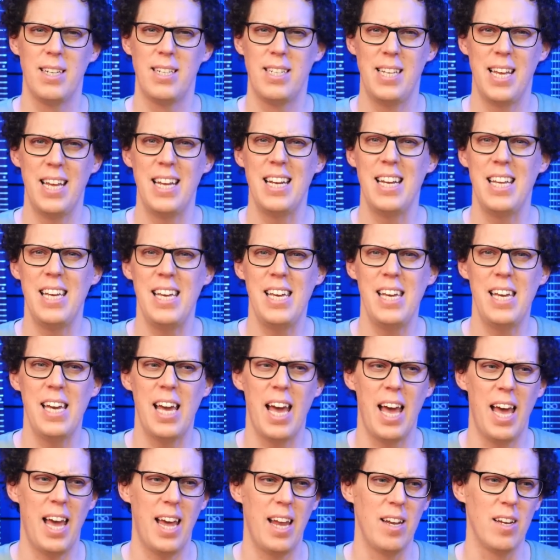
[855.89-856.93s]
tinny
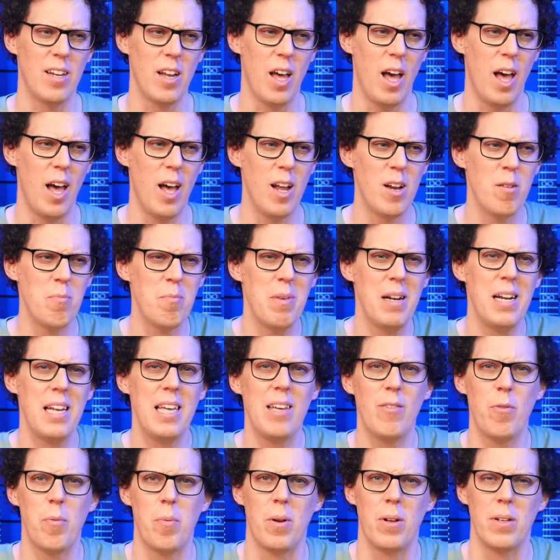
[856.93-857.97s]
and
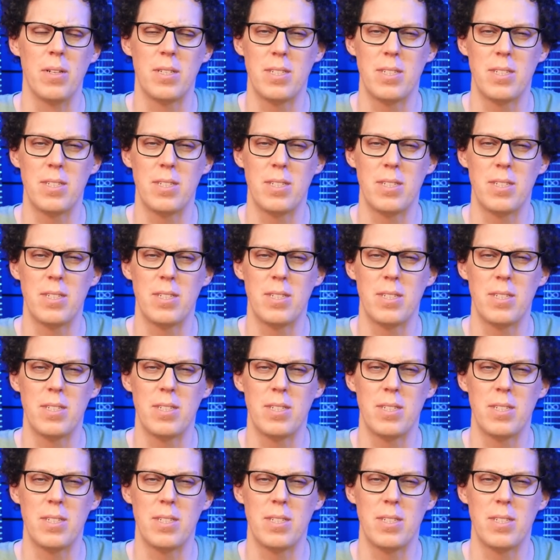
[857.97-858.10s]
unbelievable,